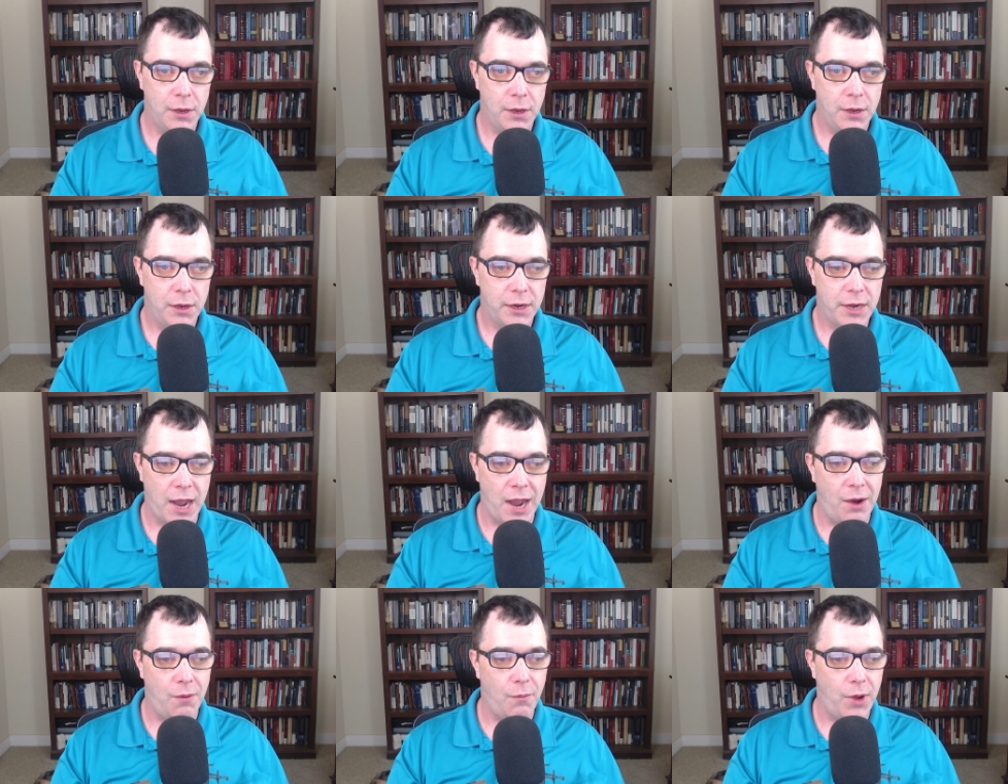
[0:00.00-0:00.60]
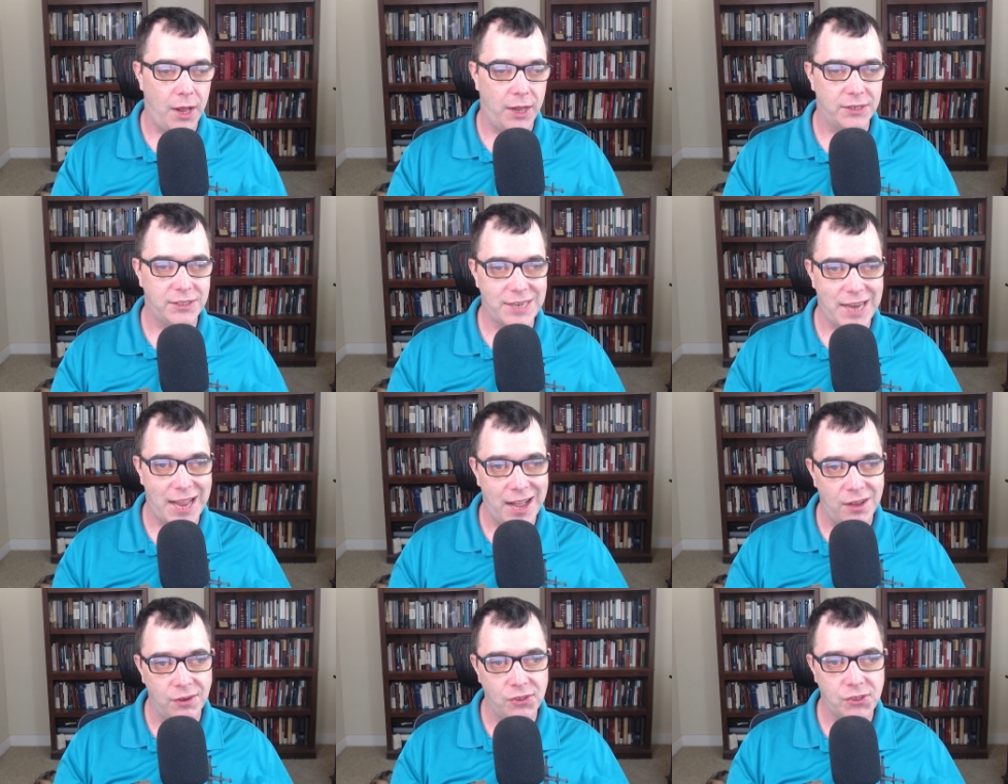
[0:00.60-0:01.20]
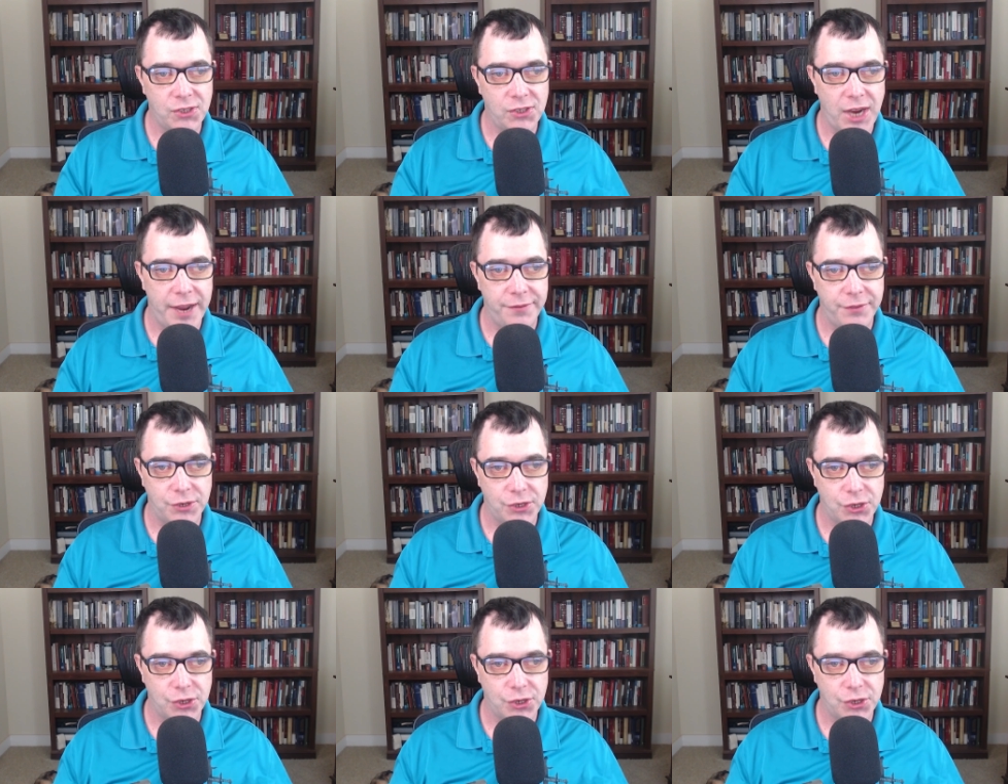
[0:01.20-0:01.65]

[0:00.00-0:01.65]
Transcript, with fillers: Now, while it's outside the